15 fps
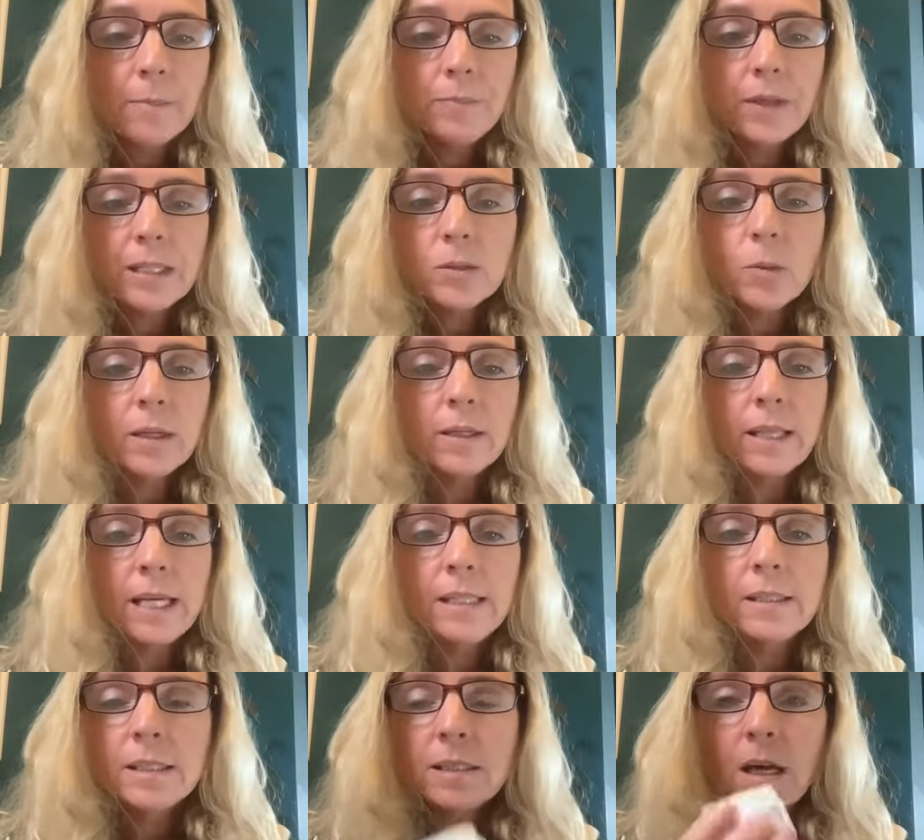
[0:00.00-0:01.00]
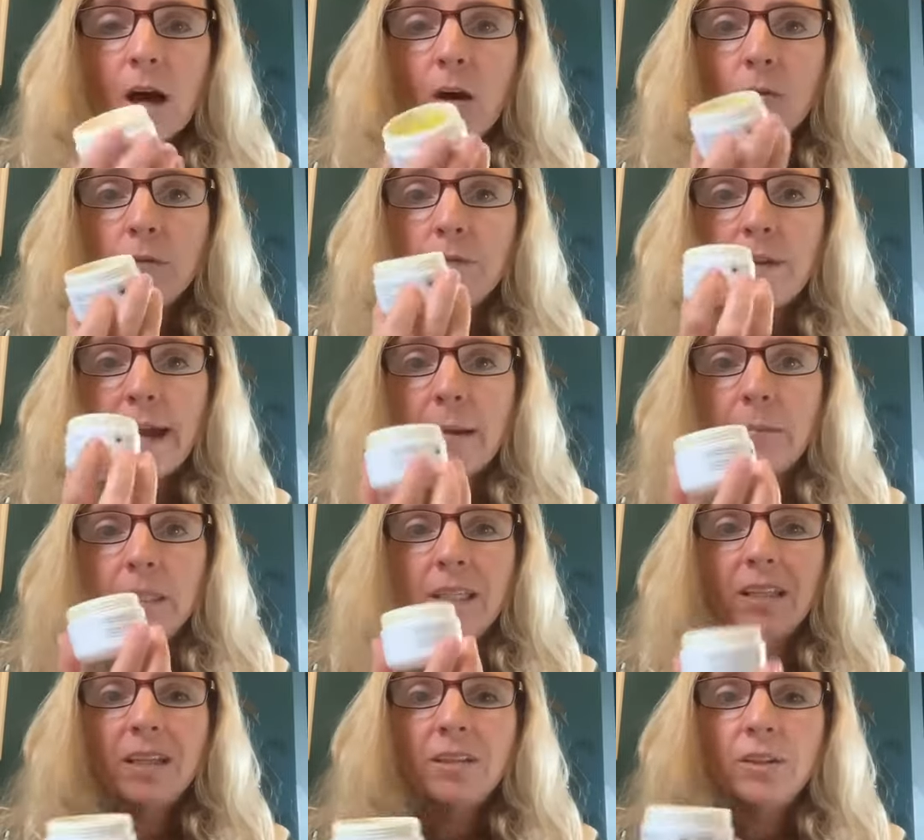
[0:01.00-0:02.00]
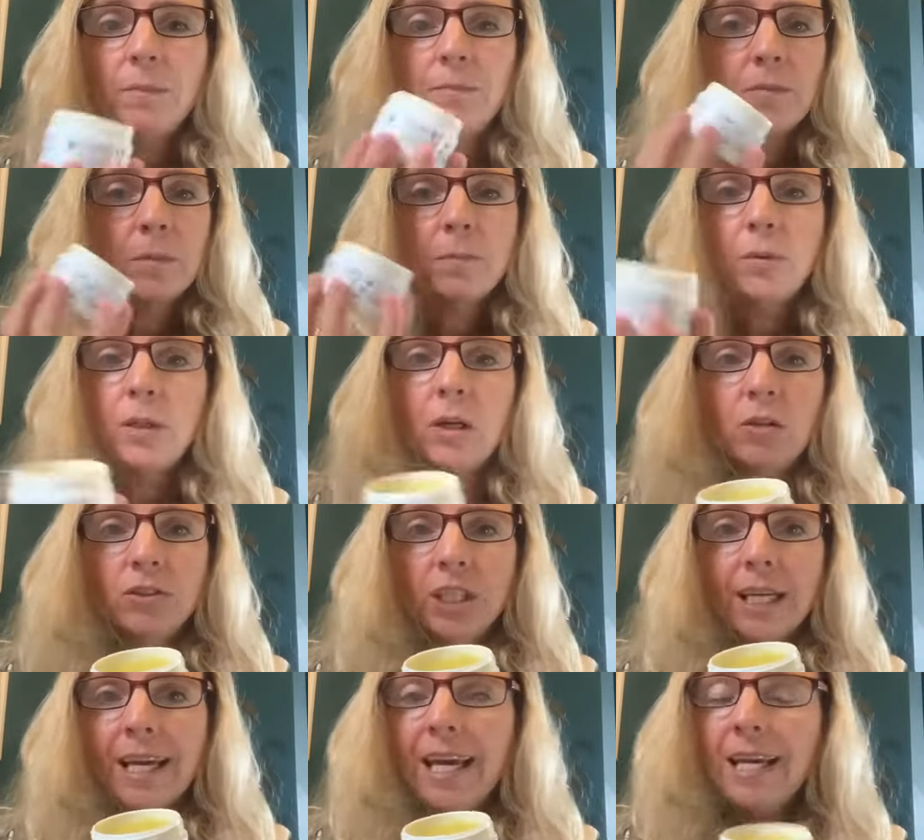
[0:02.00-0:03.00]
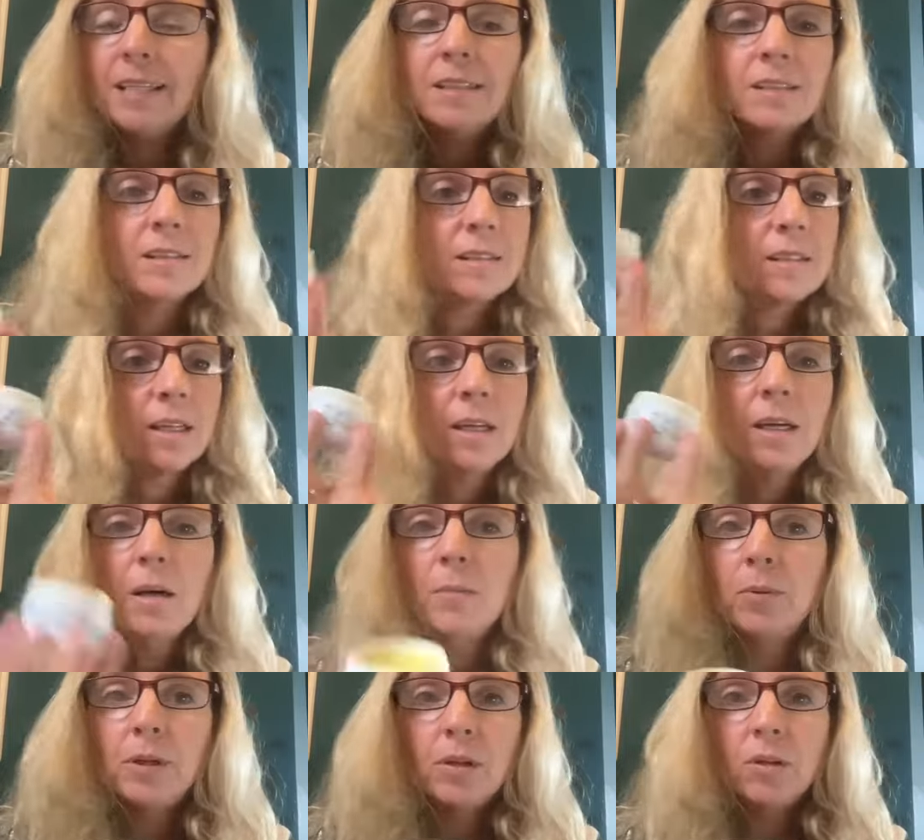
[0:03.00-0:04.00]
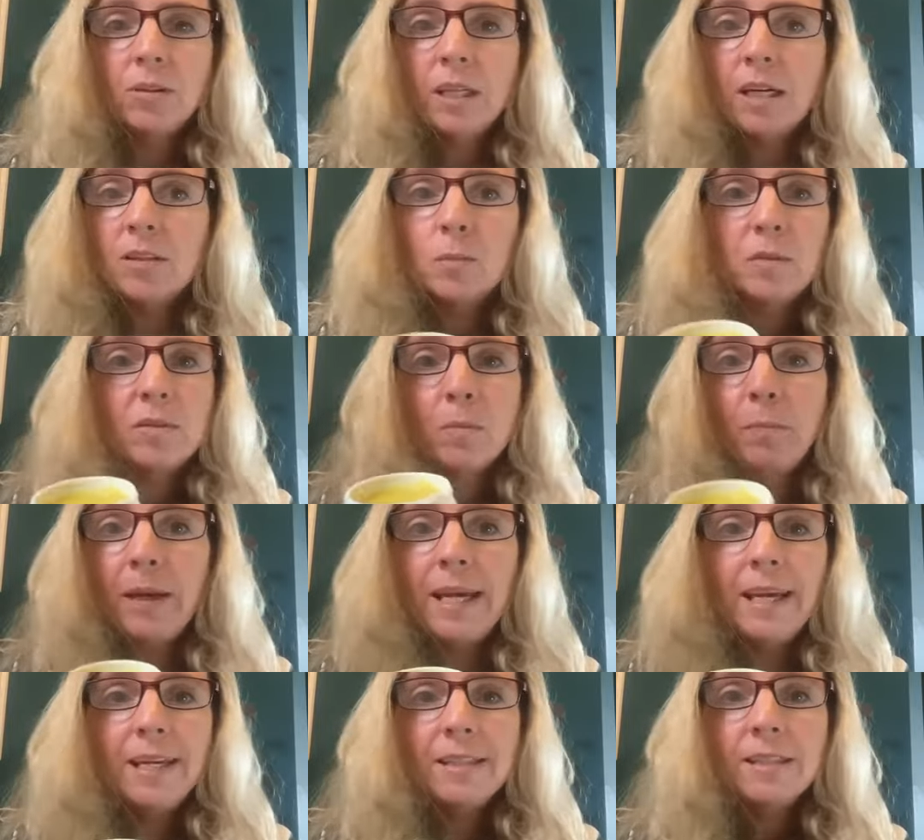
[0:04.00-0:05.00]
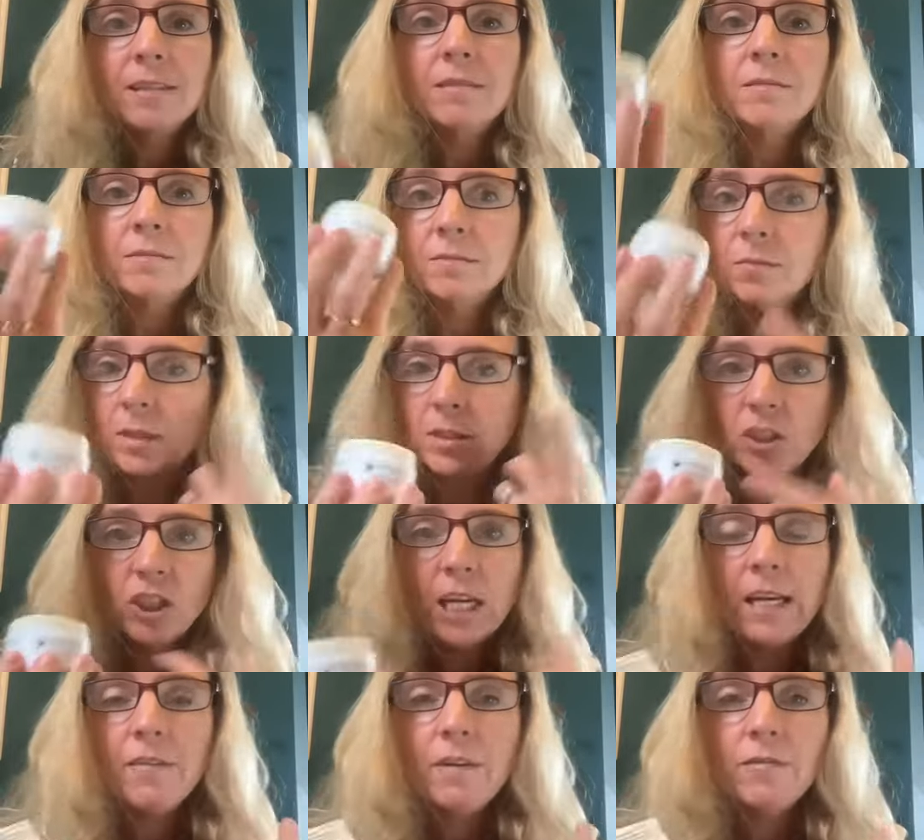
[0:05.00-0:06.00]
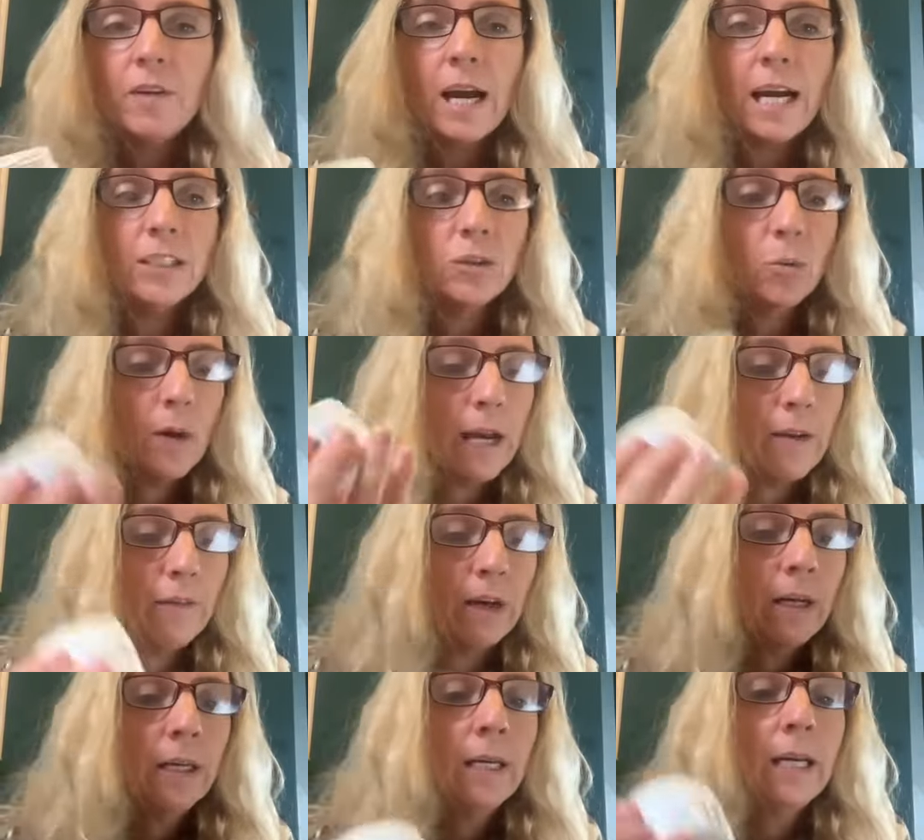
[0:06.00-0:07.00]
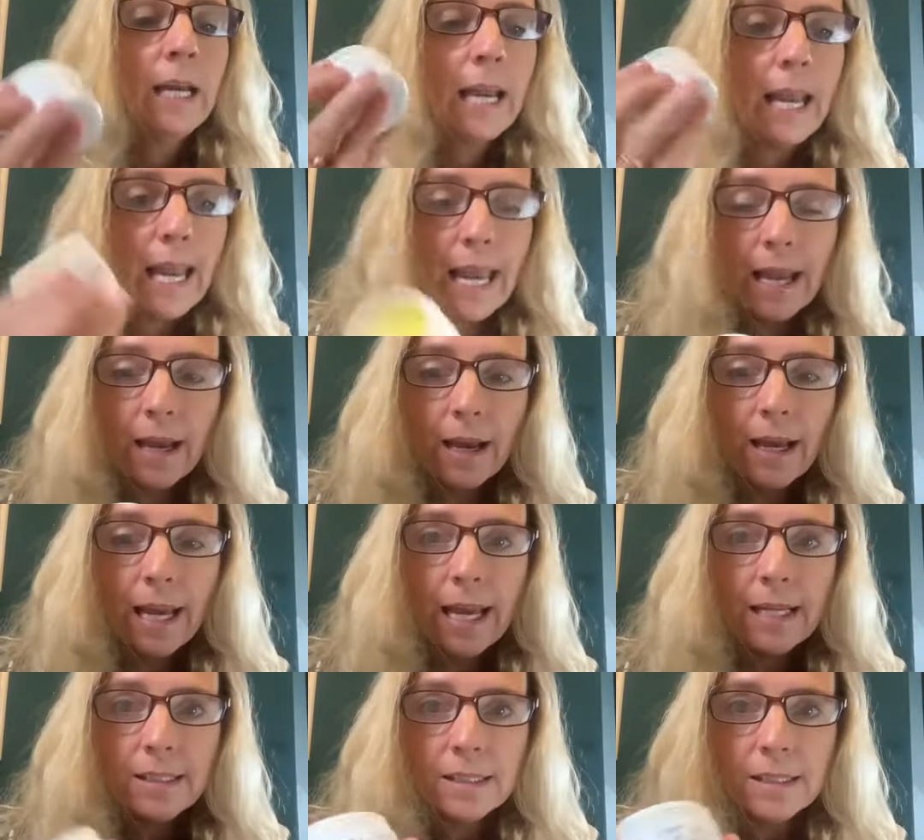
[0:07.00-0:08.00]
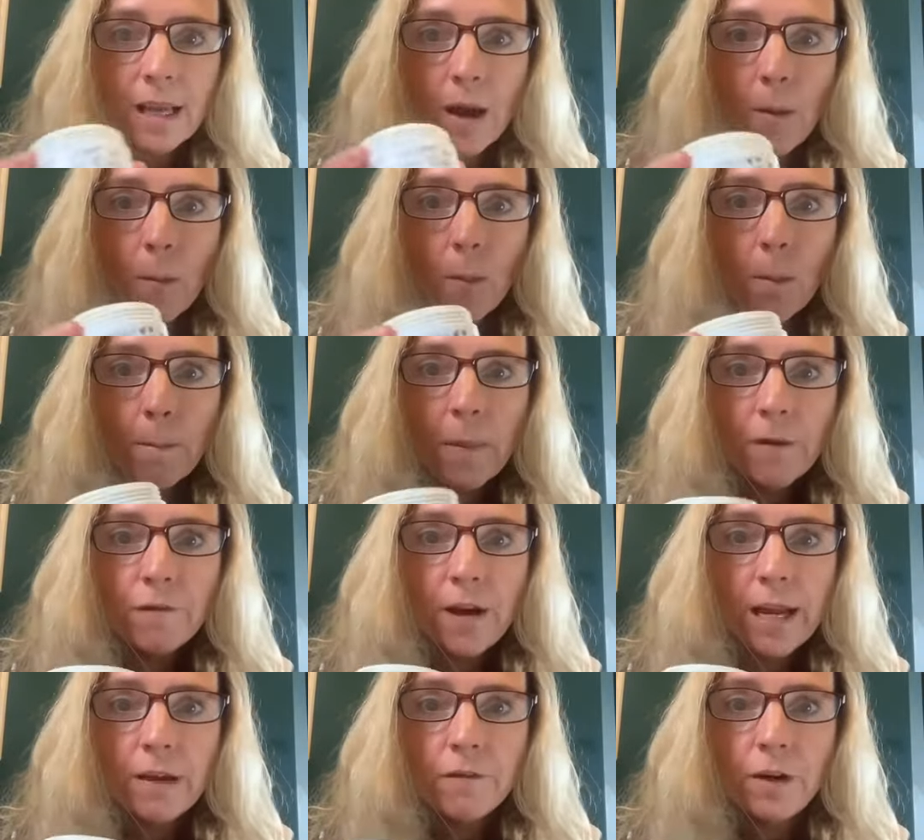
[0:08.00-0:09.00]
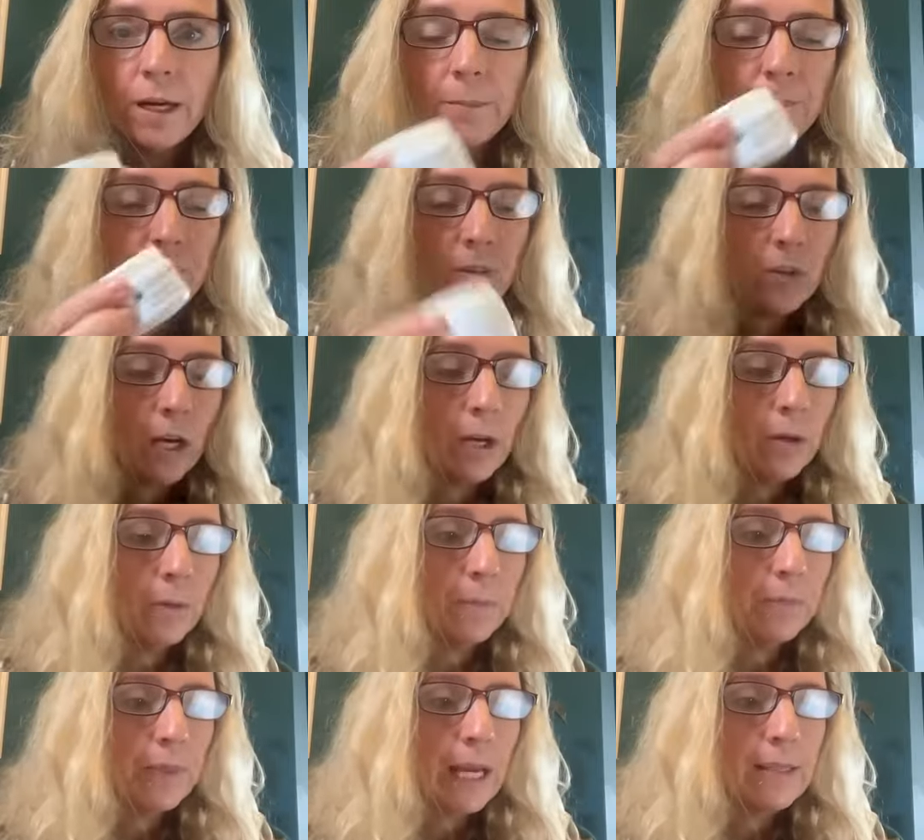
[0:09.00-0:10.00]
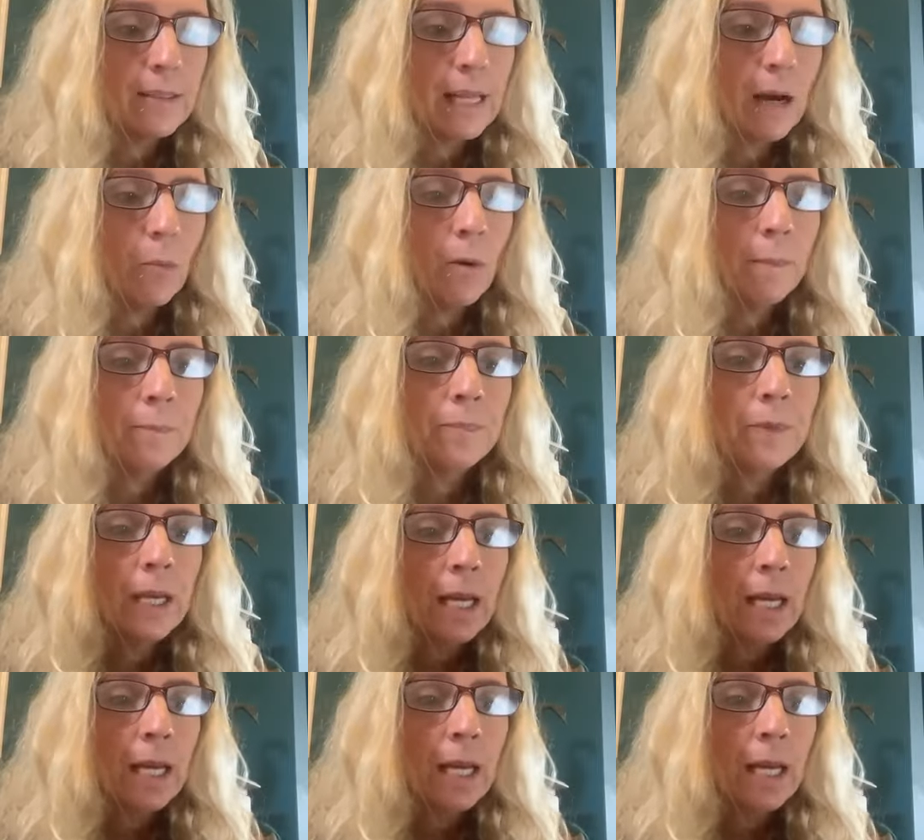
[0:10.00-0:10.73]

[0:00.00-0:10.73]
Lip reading: It's one of these, it's a whole family, you know, you put it on your kids, put it on your husband's beard, on your shaving rash, whatever. It's my favourite. So there's that one.